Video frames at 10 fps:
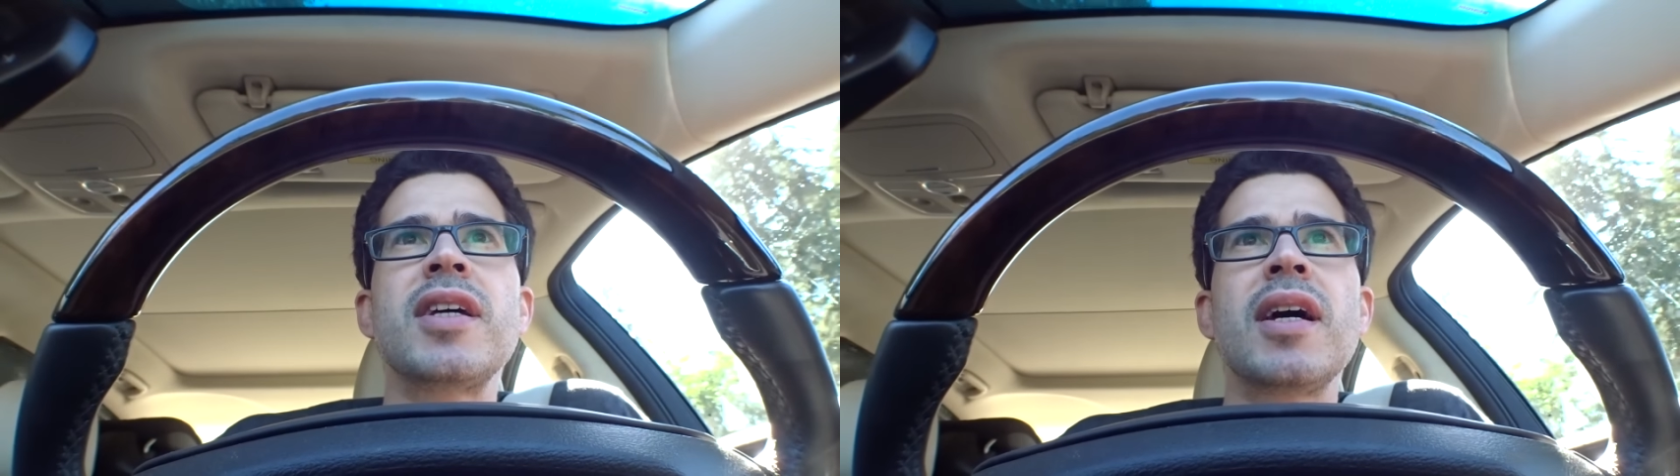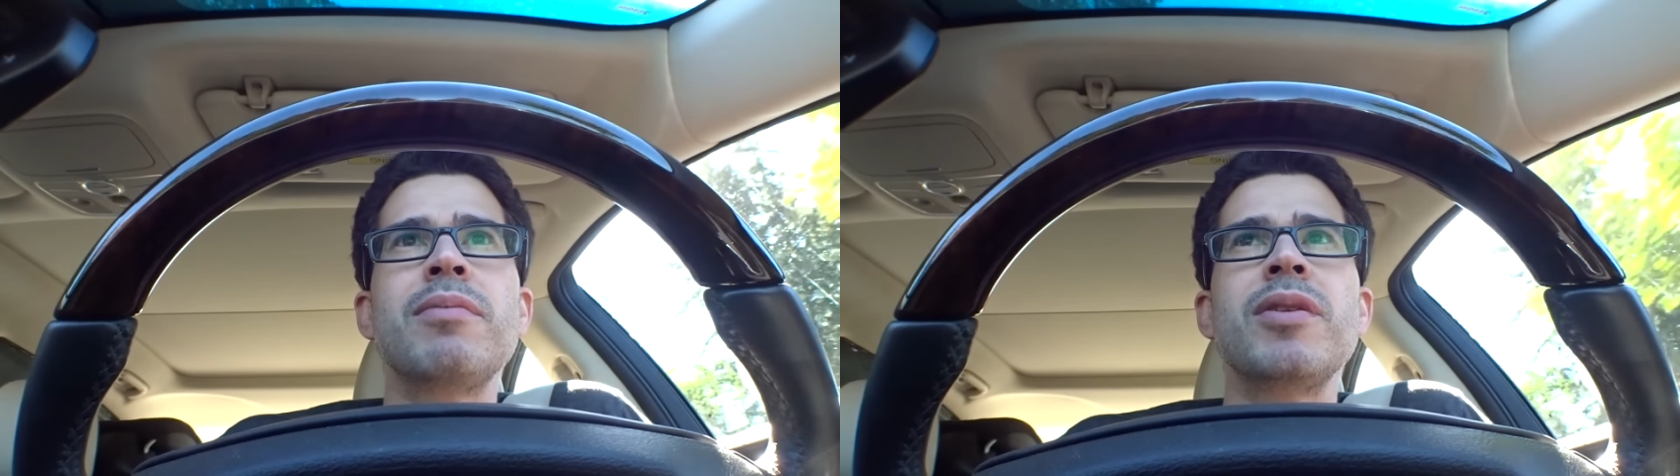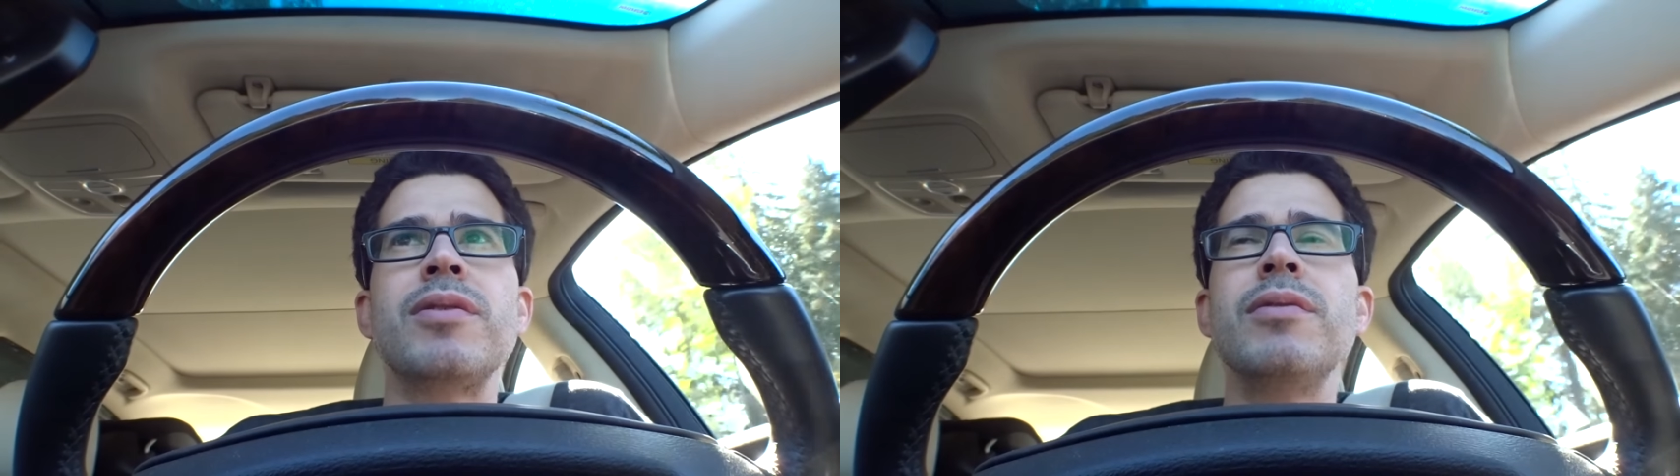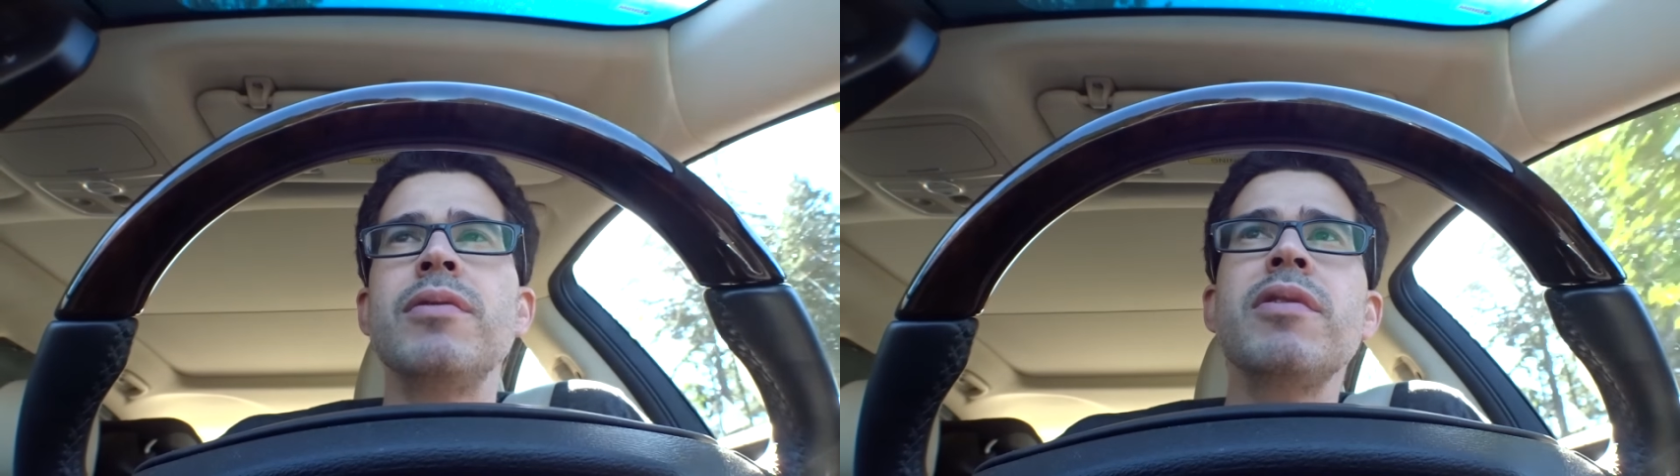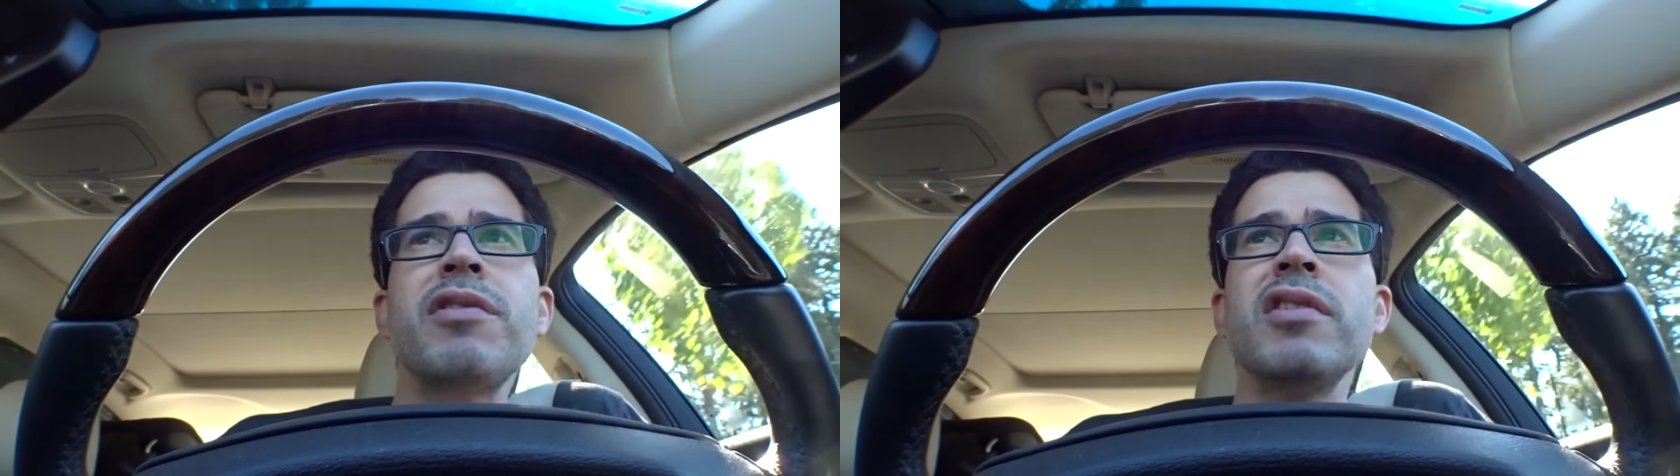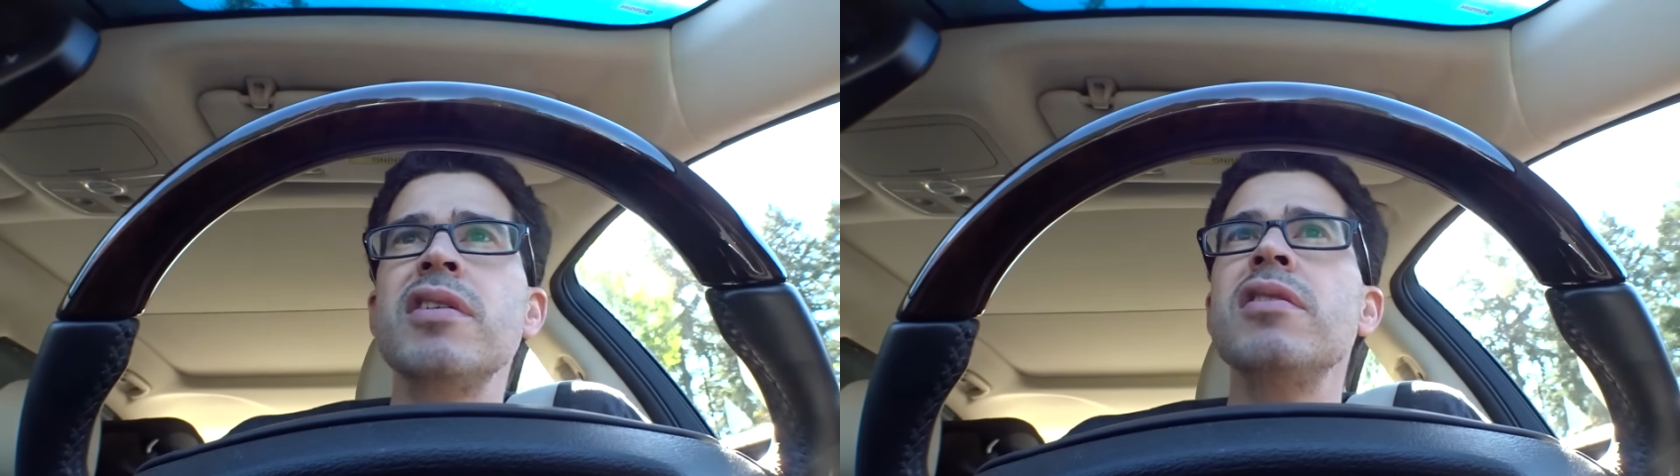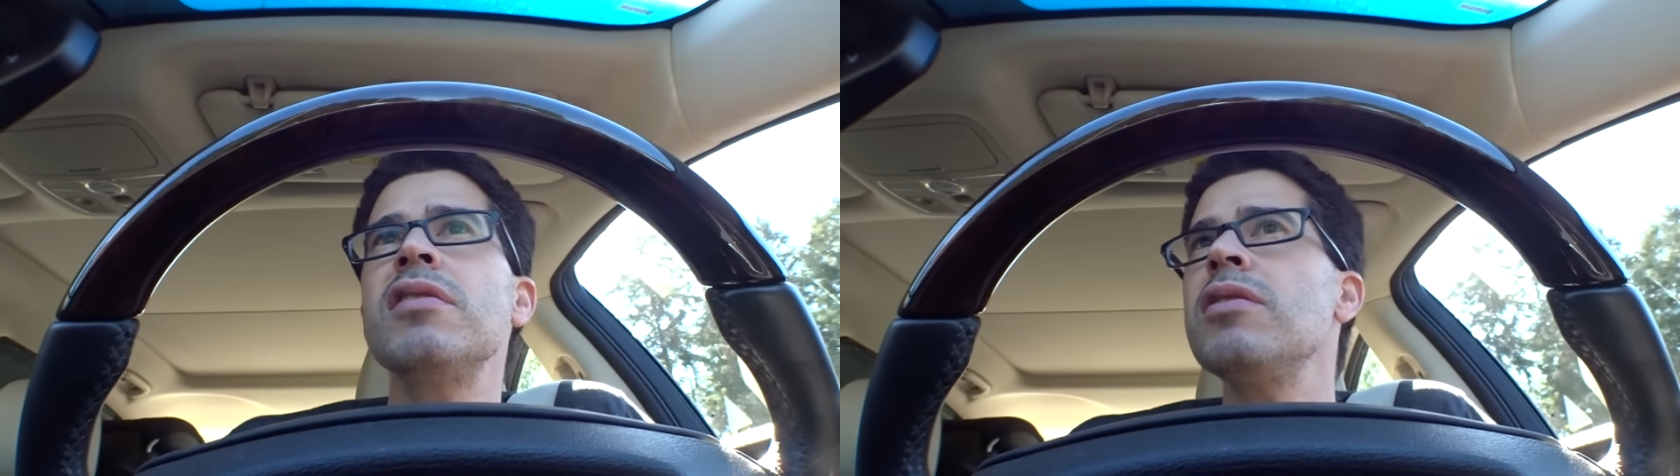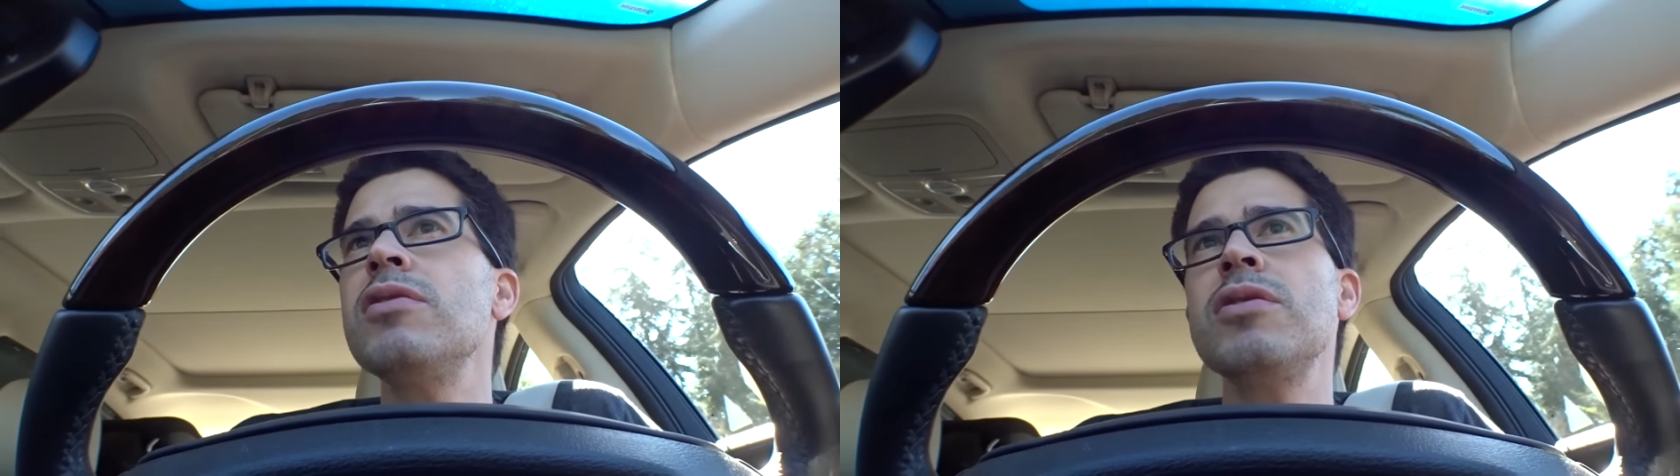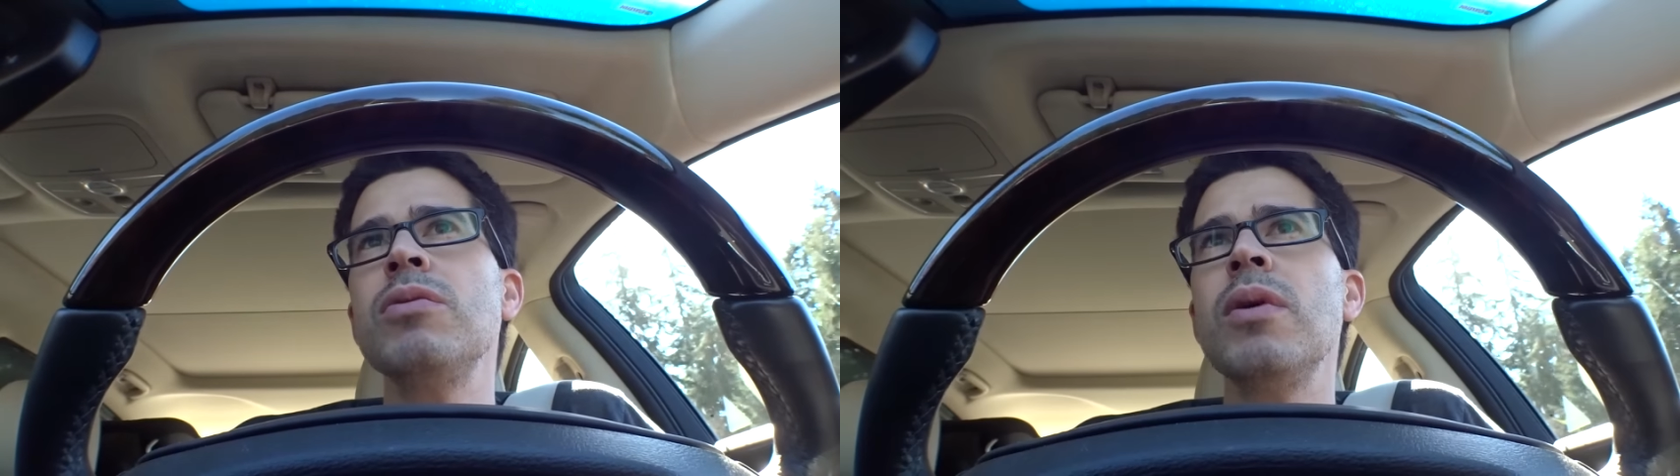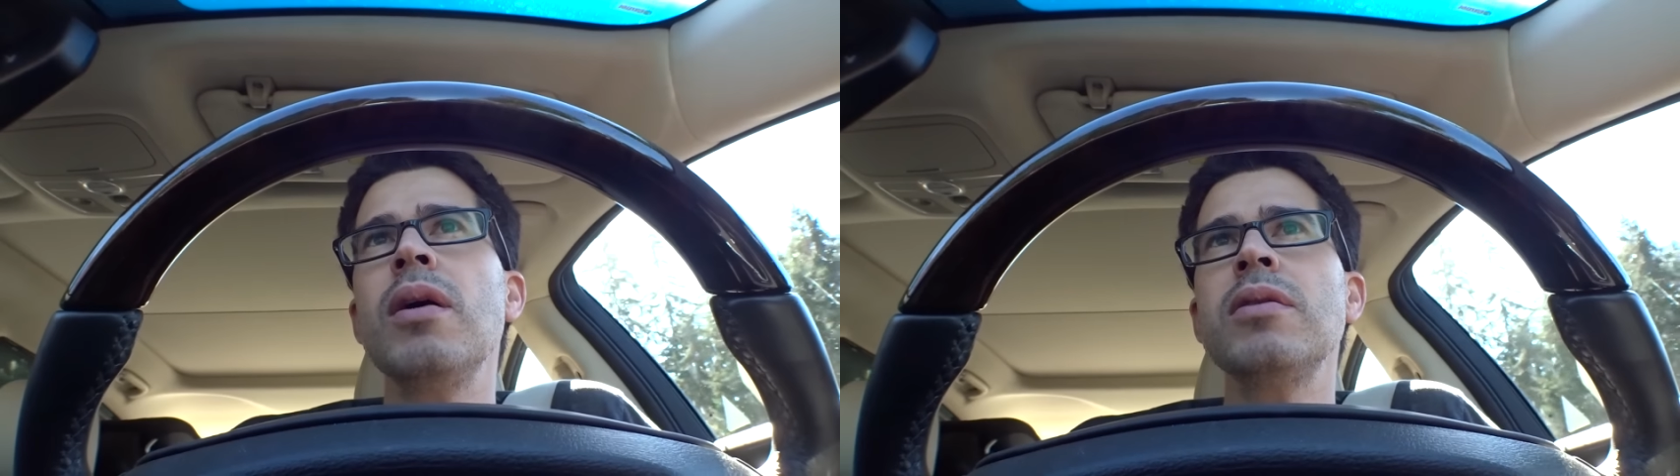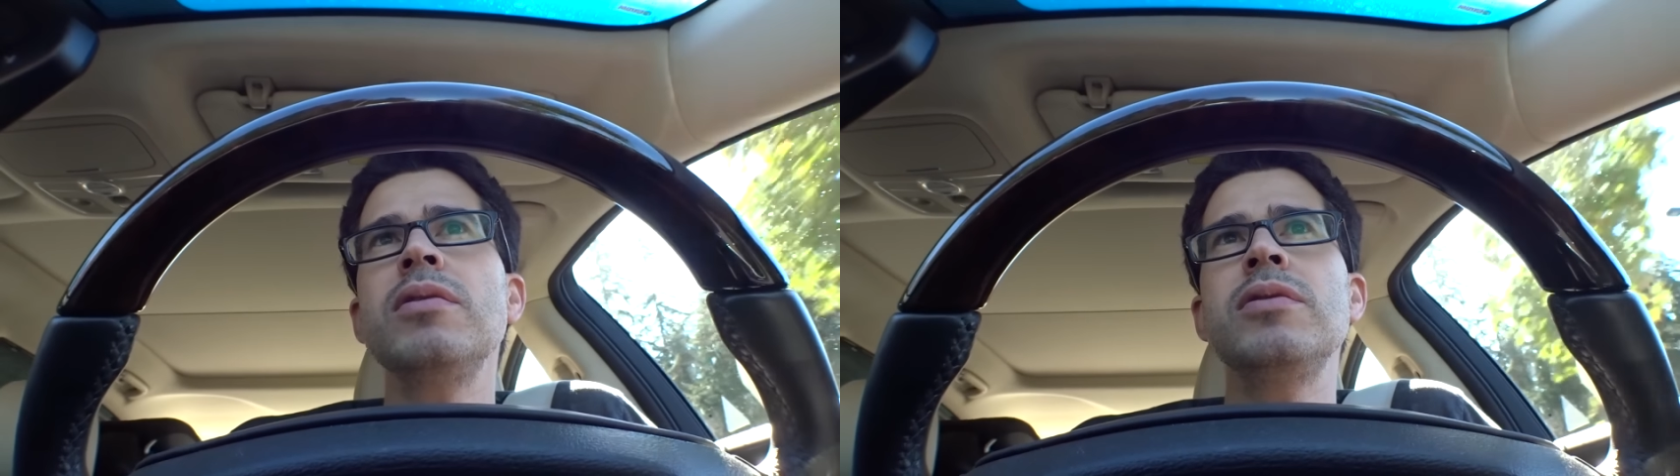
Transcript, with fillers: time to do the things you want to